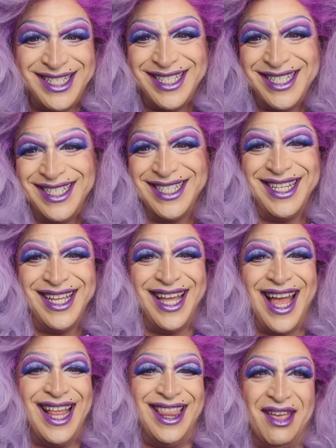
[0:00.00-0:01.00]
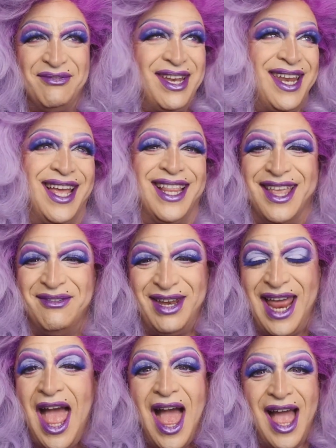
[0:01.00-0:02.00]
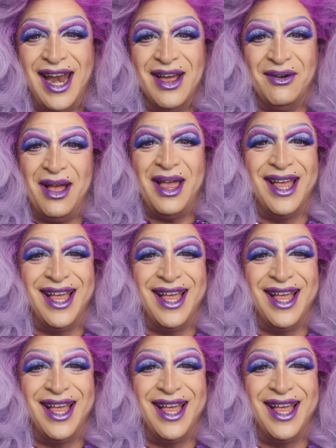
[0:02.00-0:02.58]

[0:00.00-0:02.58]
I love it. I love it. I know.